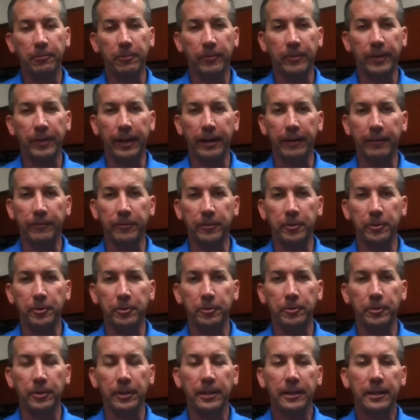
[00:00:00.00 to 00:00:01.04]
We've got a
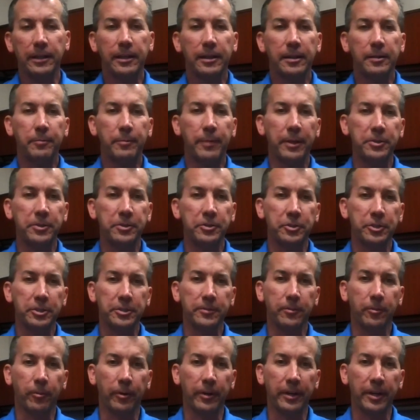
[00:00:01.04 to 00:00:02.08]
few messages
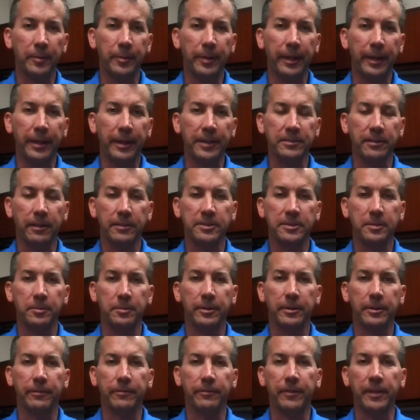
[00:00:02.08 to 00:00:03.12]
for you based on some of
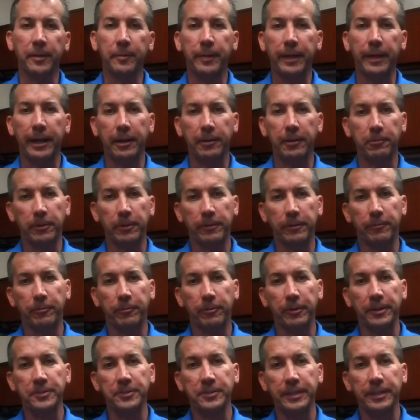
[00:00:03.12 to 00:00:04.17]
the feedback we've
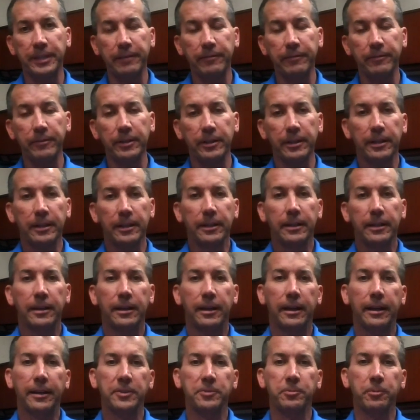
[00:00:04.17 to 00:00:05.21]
received,
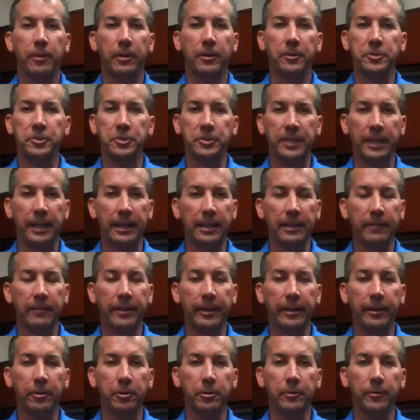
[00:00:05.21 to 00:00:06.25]
as well as just kind of
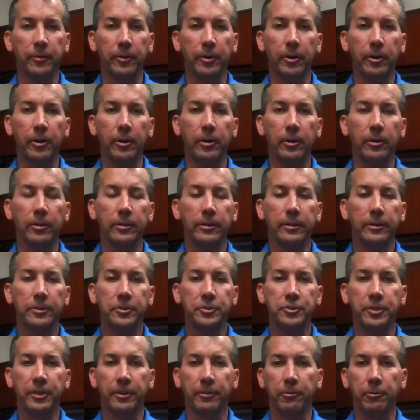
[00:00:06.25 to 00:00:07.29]
giving an overall
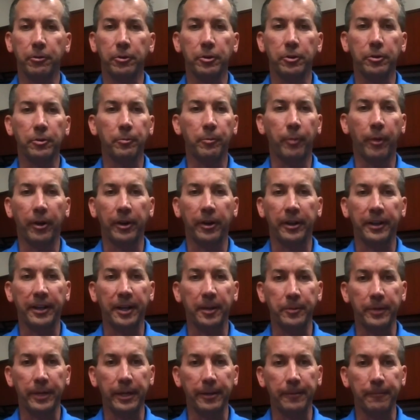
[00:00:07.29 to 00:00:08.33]
general market
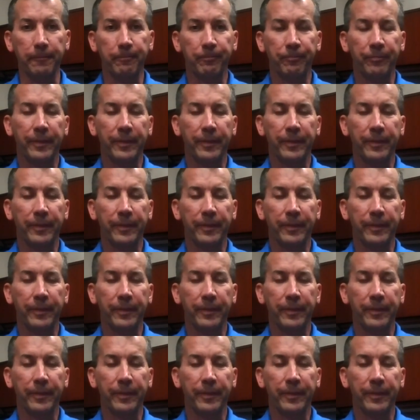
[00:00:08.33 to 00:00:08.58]
update.